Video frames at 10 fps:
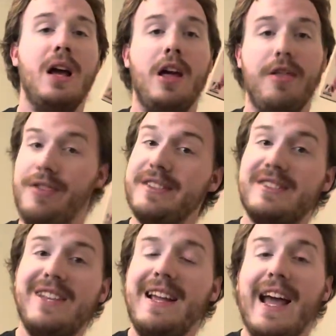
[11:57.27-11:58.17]
This
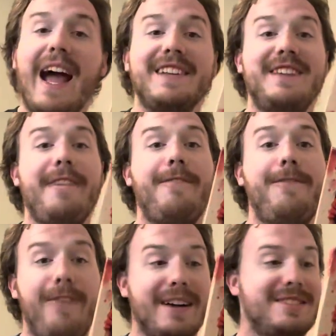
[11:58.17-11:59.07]
thing has a
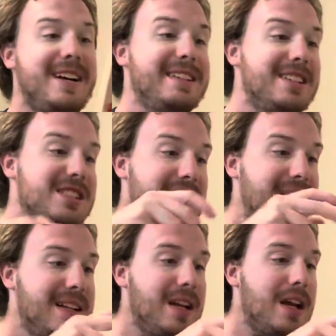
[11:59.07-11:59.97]
fuck ton of
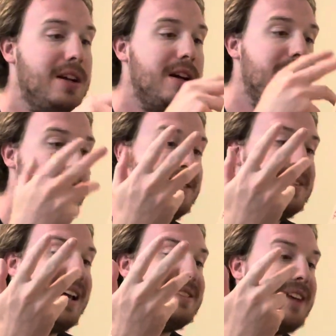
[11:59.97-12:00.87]
shit. It just
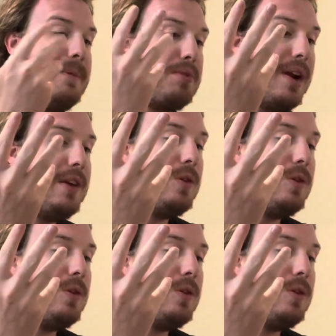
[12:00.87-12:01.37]
has a brand new